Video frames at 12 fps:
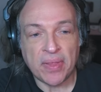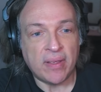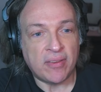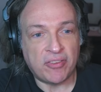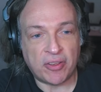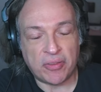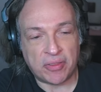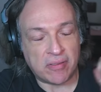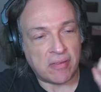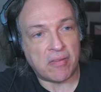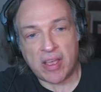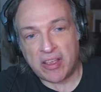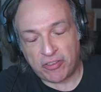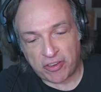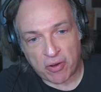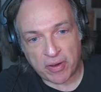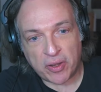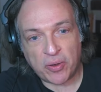so the
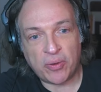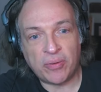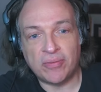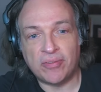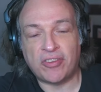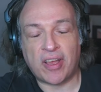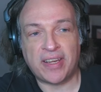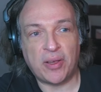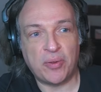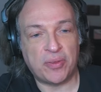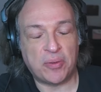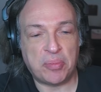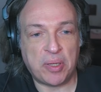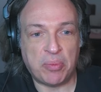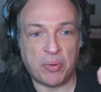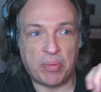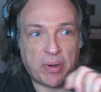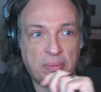historical side note that
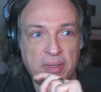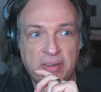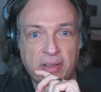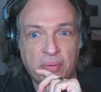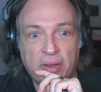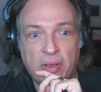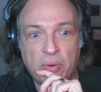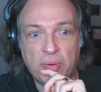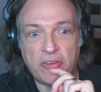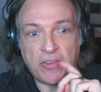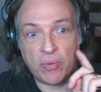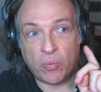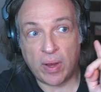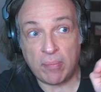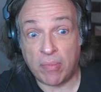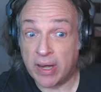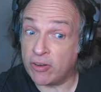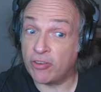people probably don't know is that when
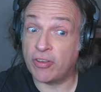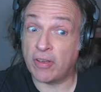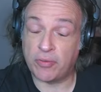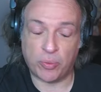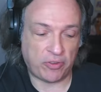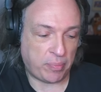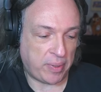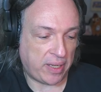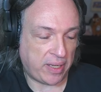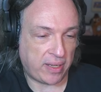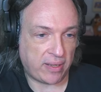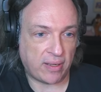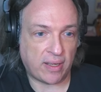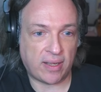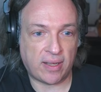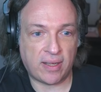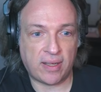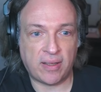microsoft was being
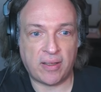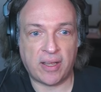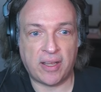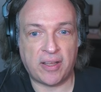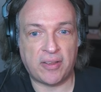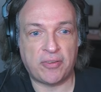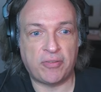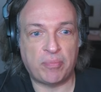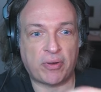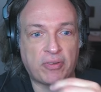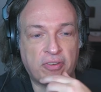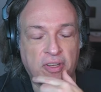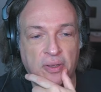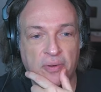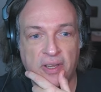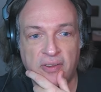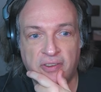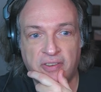uh, uh,
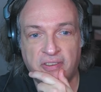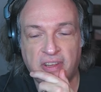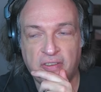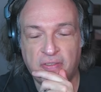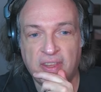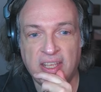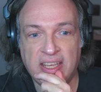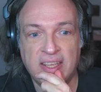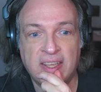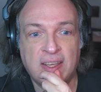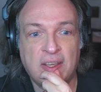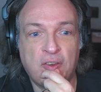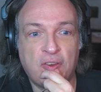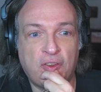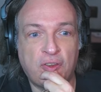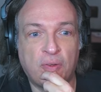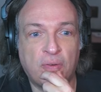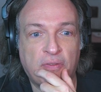prosecuted successfully
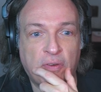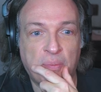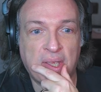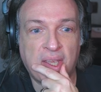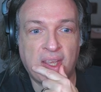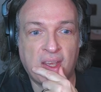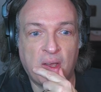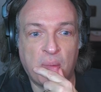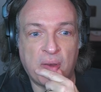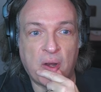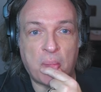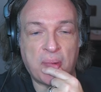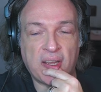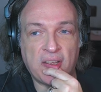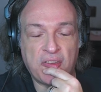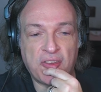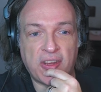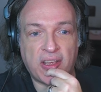to for being a
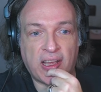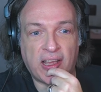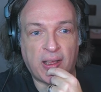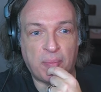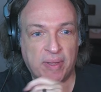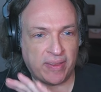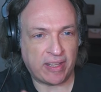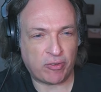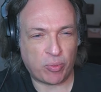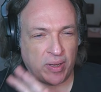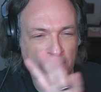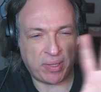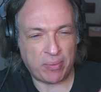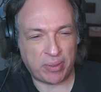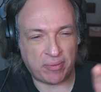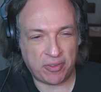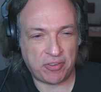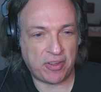monopolist um, and that's why people
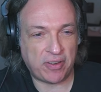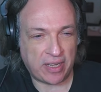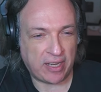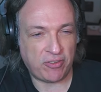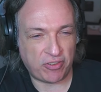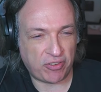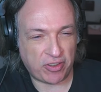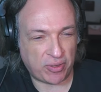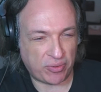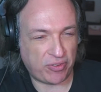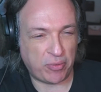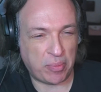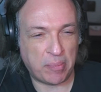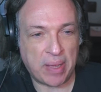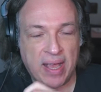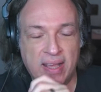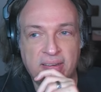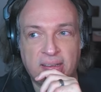of a certain age are still super
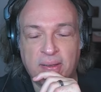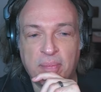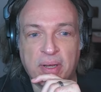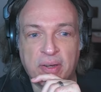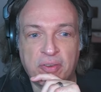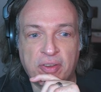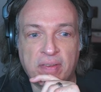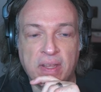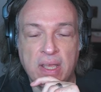mad at microsoft